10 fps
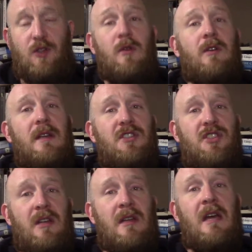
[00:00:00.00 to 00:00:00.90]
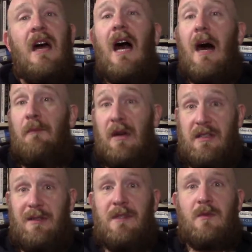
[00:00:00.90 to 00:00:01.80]
To a Christian, a
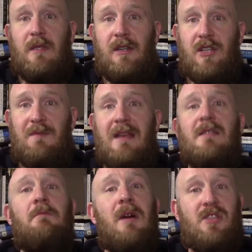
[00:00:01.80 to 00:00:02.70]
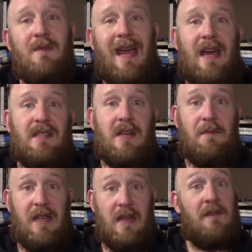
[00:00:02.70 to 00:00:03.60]
Muslim is religious because a Muslim has an
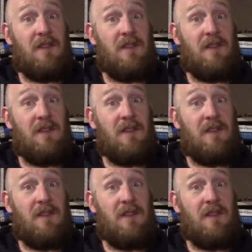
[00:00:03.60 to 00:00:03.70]
opinion,